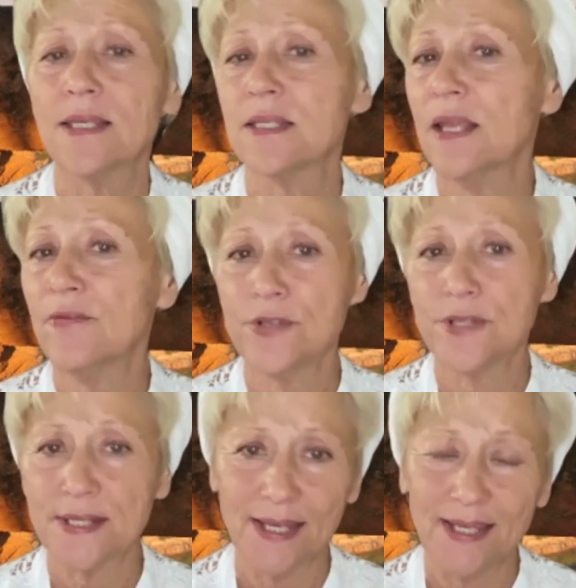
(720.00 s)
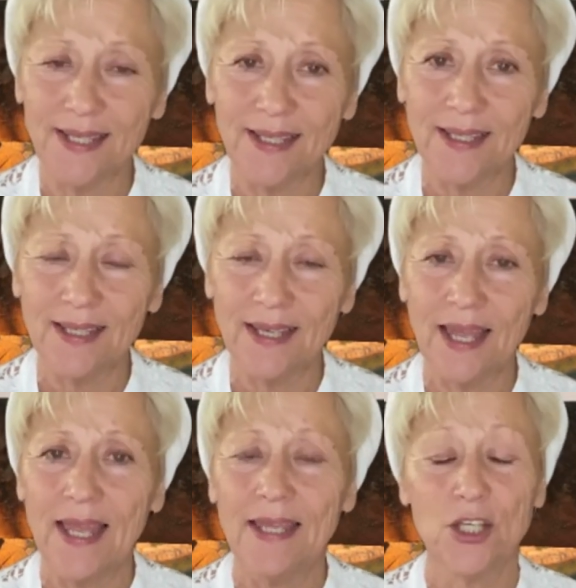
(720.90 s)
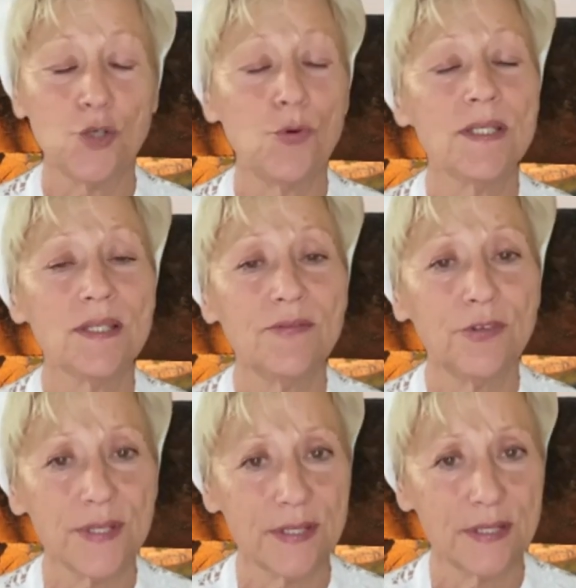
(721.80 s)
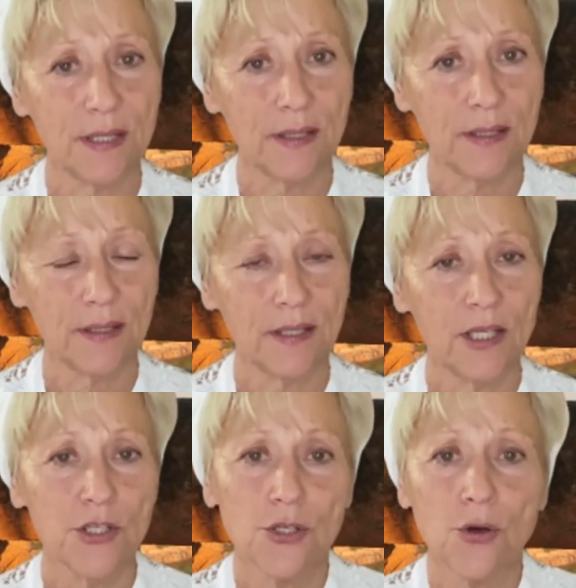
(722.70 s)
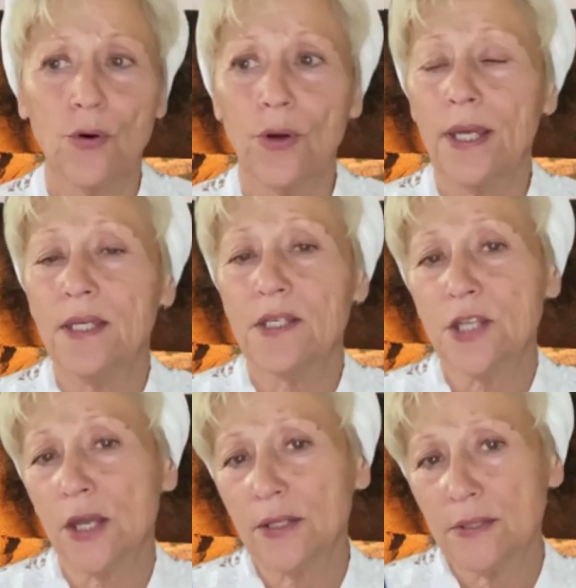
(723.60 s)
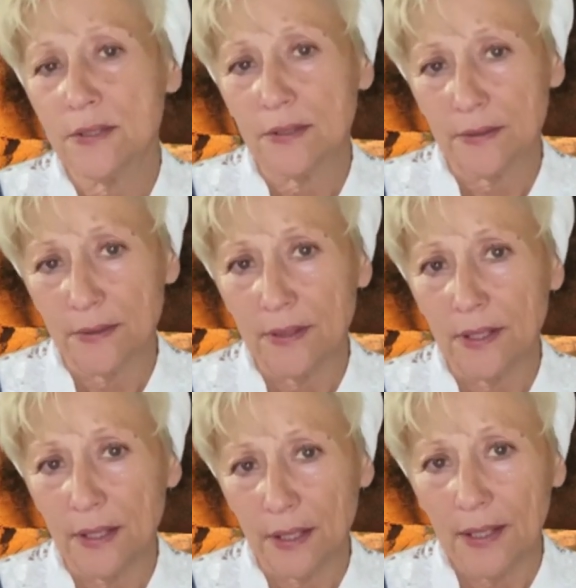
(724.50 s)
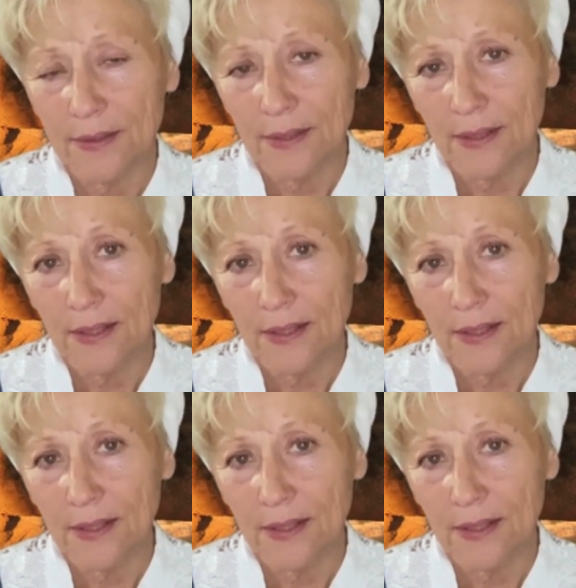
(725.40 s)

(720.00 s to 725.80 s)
never sinned, Yeshua has never sinned, so he's not in